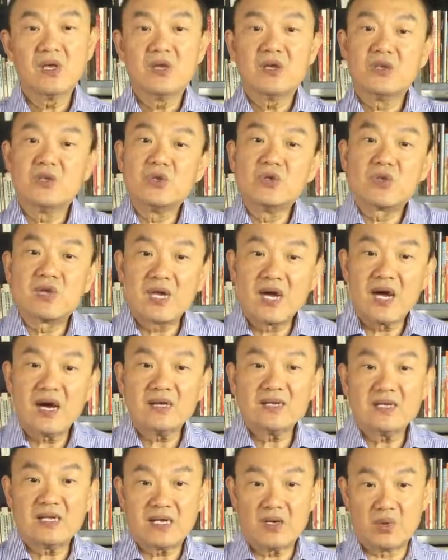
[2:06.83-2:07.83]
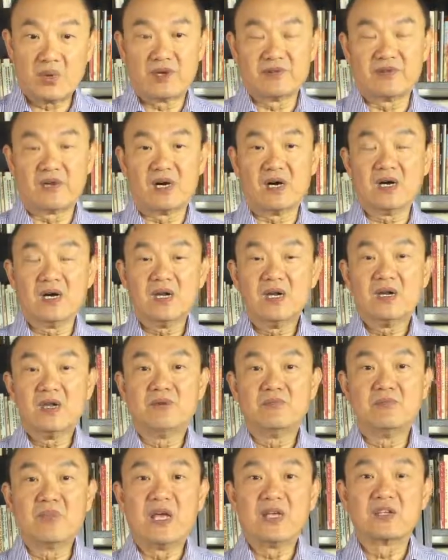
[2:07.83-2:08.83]
You can't, however,
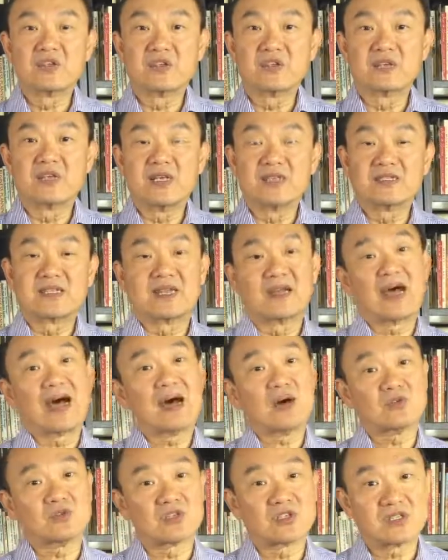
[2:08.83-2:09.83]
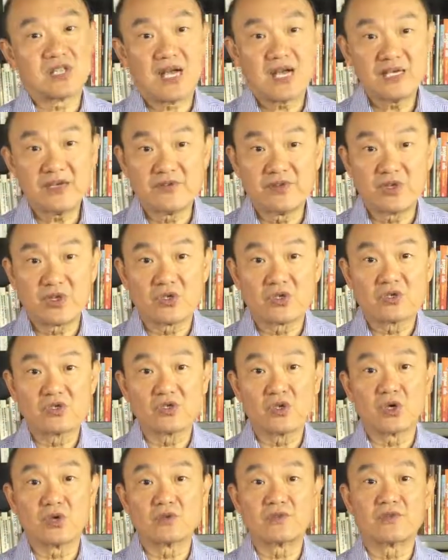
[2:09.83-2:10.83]
measure things that are outside of your
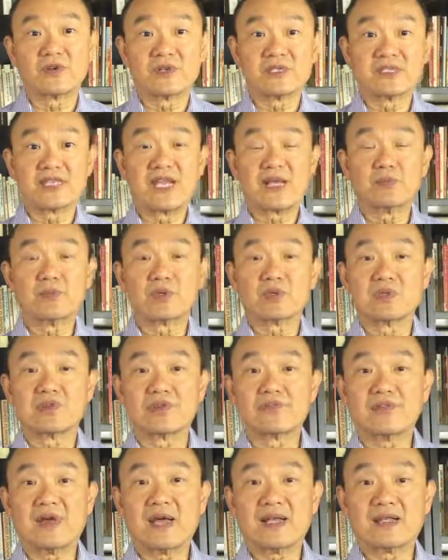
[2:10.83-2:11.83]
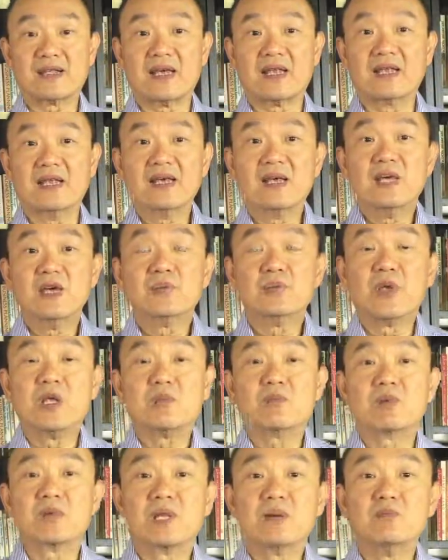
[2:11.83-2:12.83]
control. For example, the fact that
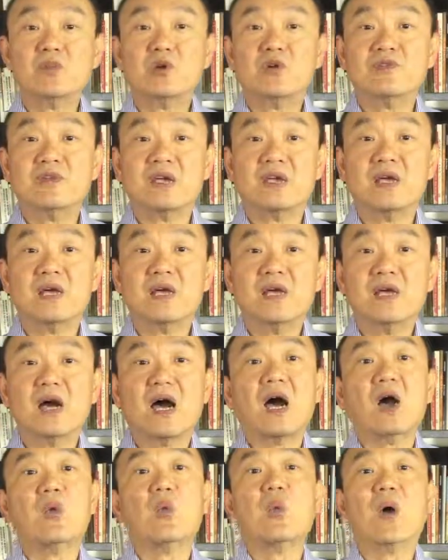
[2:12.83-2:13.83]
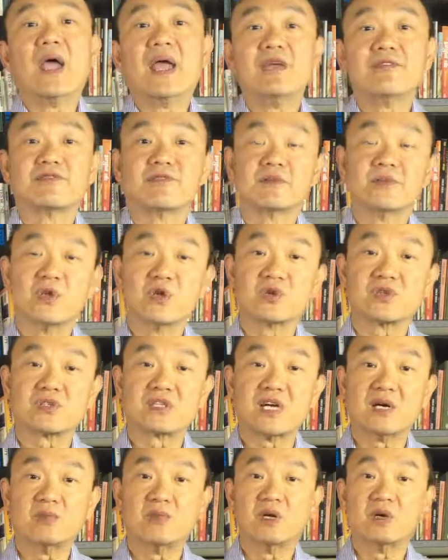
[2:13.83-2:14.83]
people are moving away from your
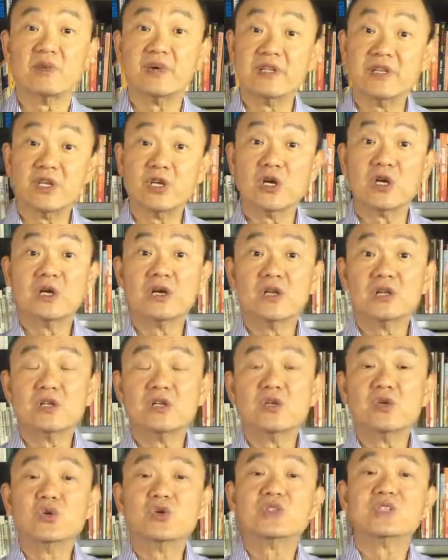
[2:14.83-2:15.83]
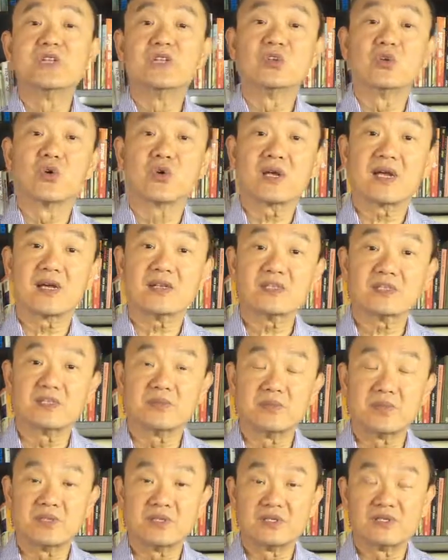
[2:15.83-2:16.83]
suburb and you're losing your
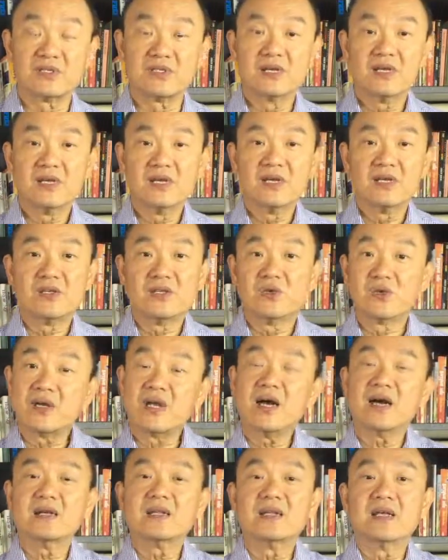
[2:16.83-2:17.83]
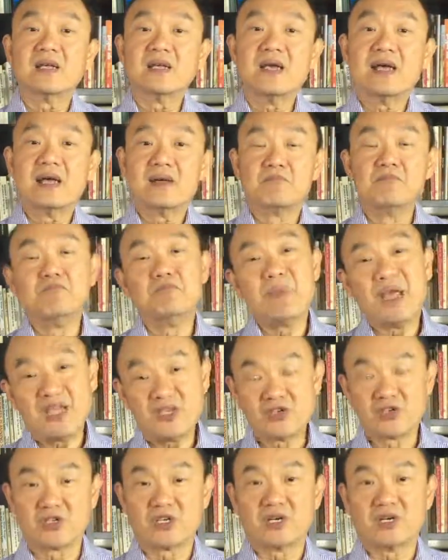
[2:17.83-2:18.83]
customers. You can't
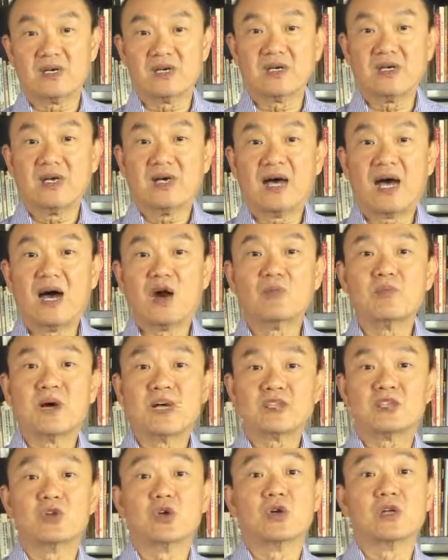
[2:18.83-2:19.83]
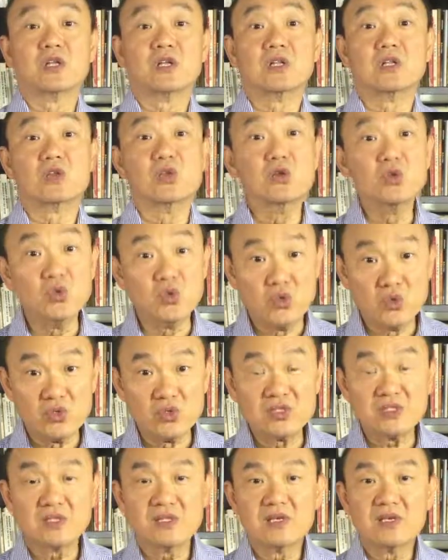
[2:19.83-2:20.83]
measure how much you're going to
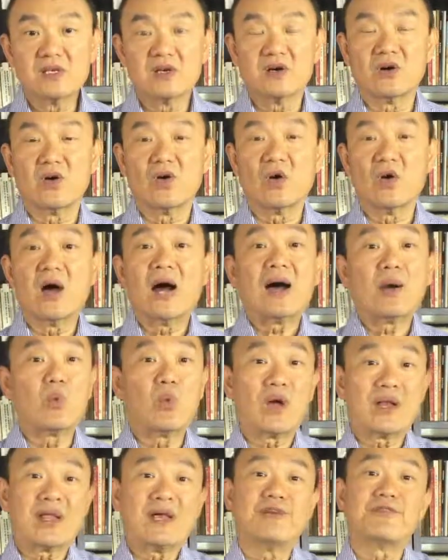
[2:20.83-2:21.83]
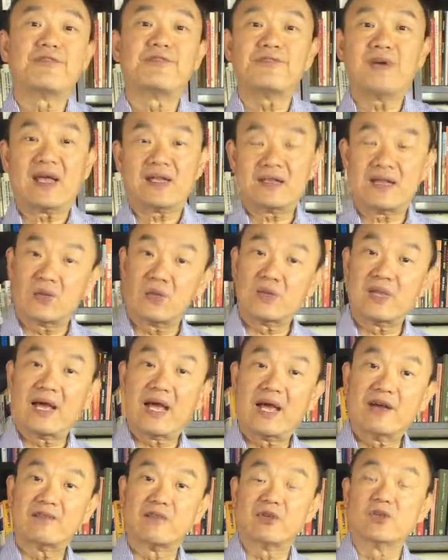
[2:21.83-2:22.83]
lose or what effect that will
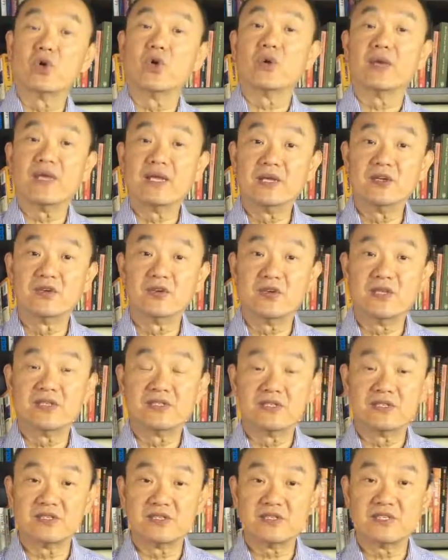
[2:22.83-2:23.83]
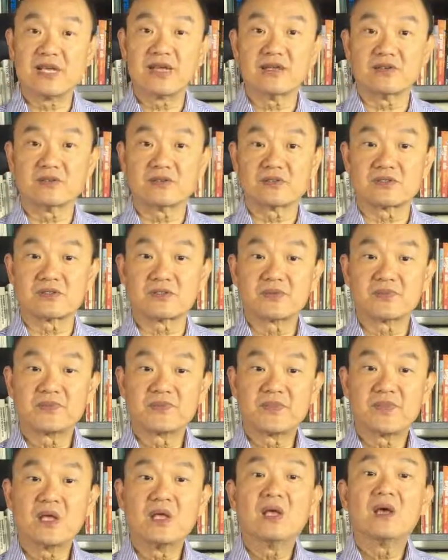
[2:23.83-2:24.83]
have on your increase in sales.
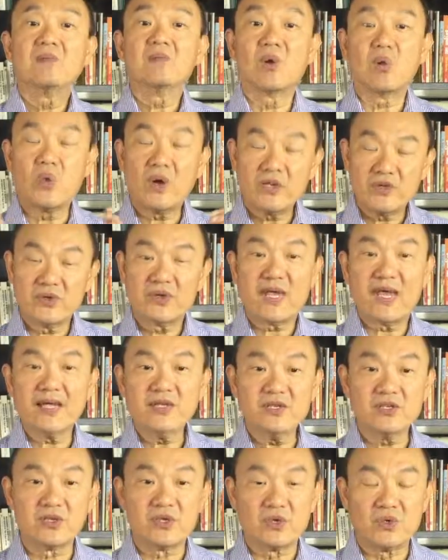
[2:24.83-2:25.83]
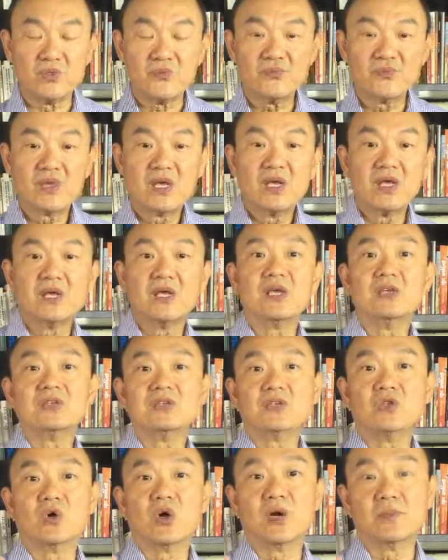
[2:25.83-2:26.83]
But what you can do is
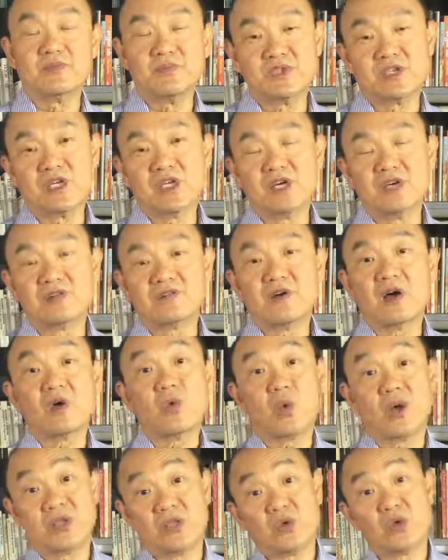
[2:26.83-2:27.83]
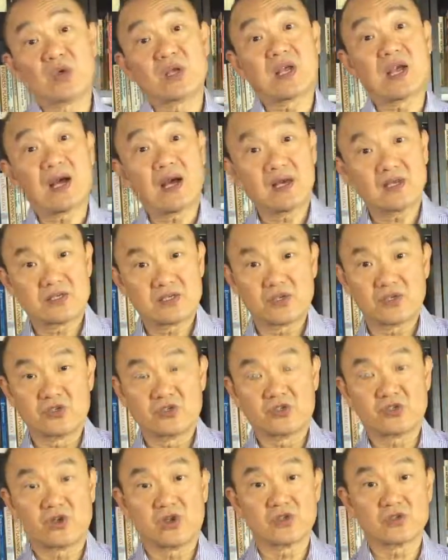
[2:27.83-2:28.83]
you observe what you can't
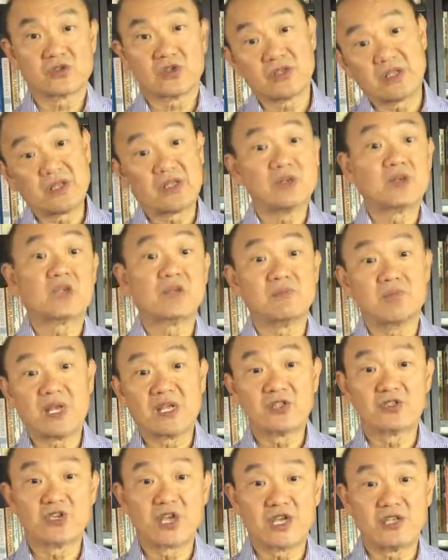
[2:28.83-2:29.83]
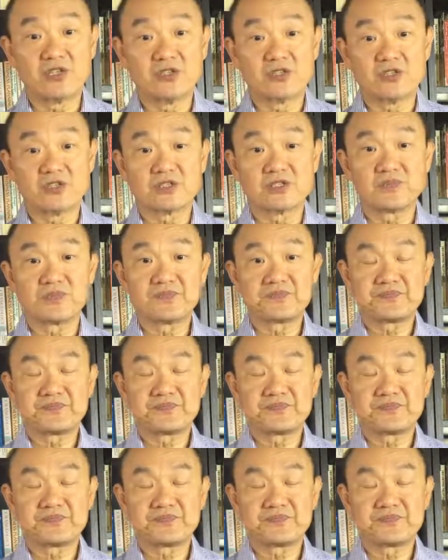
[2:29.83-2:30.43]
control so that you can make changes.